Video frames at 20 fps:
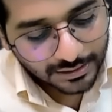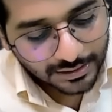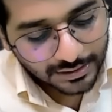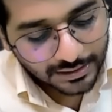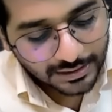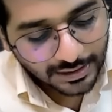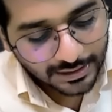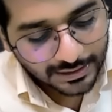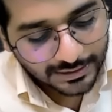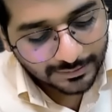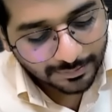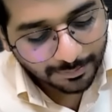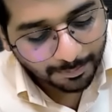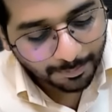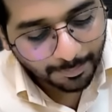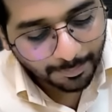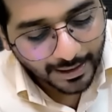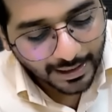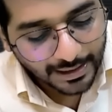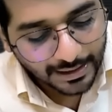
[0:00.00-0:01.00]

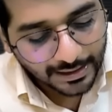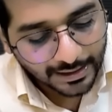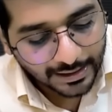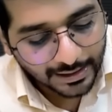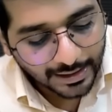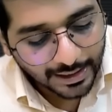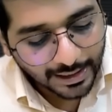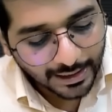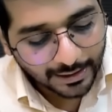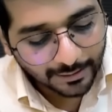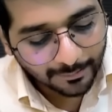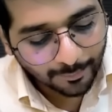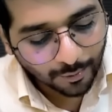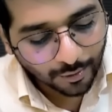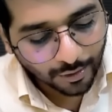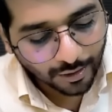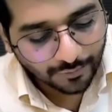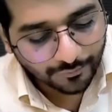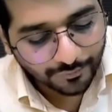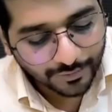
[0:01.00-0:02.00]
suspended
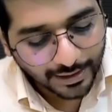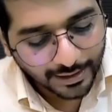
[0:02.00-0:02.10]
board of